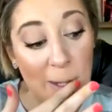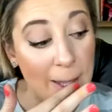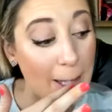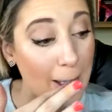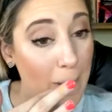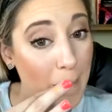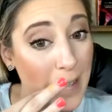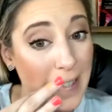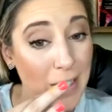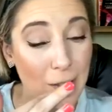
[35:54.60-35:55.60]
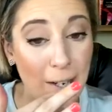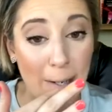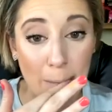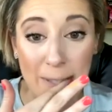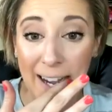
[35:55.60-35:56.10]
the lip conditioner
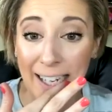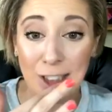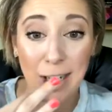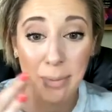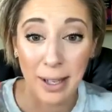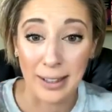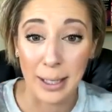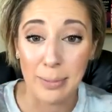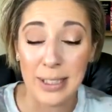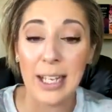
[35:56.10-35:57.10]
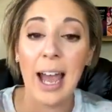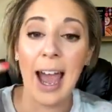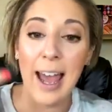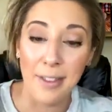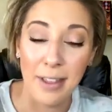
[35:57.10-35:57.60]
helps hydrate my lips,
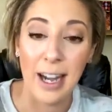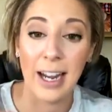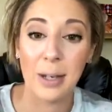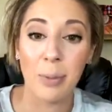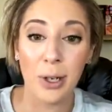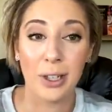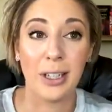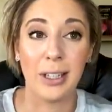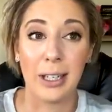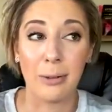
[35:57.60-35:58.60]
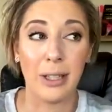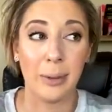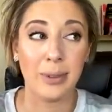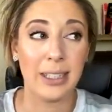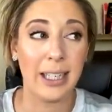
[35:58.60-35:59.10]
and then I can put on the liquid
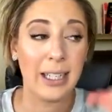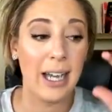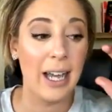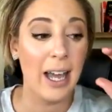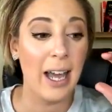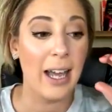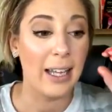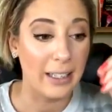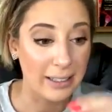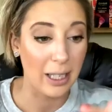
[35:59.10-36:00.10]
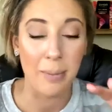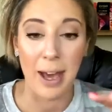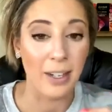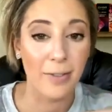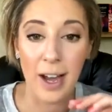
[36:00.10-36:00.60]
lipstick and gonna
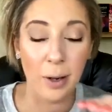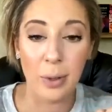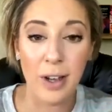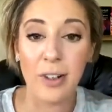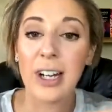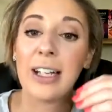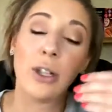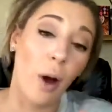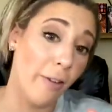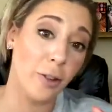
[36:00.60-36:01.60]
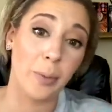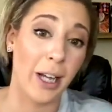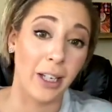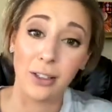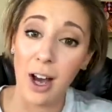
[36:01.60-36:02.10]
mattify whatever, and I don't have to
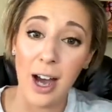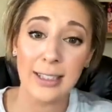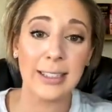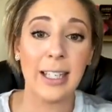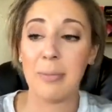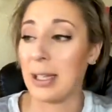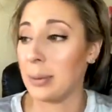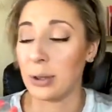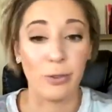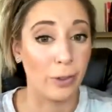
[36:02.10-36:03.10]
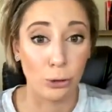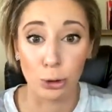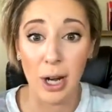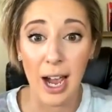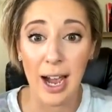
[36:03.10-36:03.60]
apply a gloss. My lips don't feel
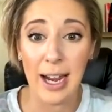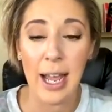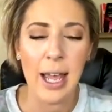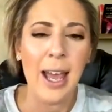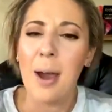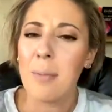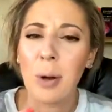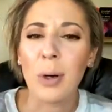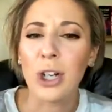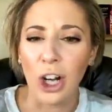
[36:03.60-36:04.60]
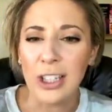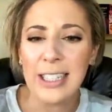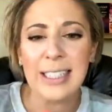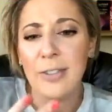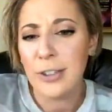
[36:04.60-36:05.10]
dry. But
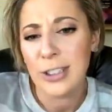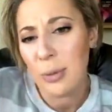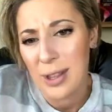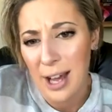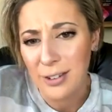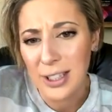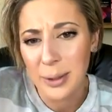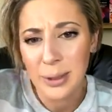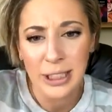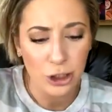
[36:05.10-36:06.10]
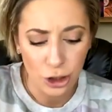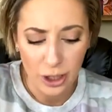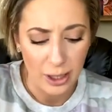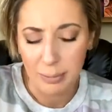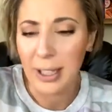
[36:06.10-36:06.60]
regardless, I've used it without the lip conditioner,
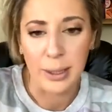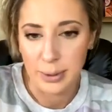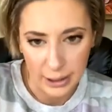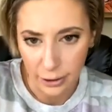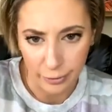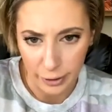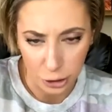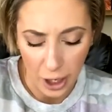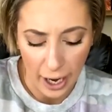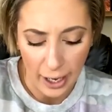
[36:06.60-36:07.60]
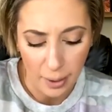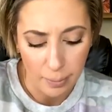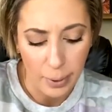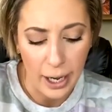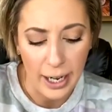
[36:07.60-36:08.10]
and my lips still don't feel dry.
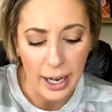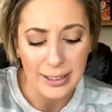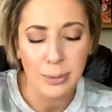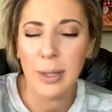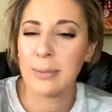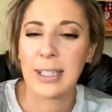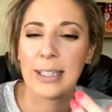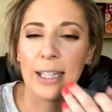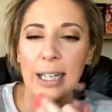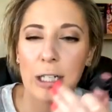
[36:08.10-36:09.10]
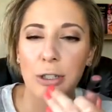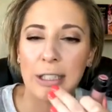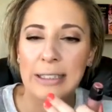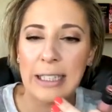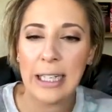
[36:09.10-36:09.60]
But I sometimes get that like
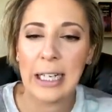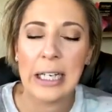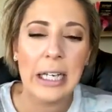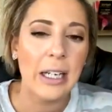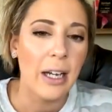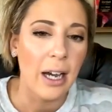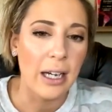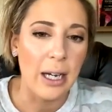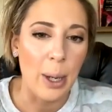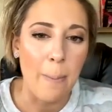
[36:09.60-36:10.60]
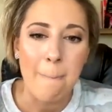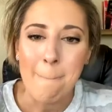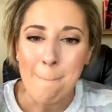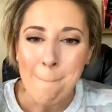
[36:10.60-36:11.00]
creasing, um,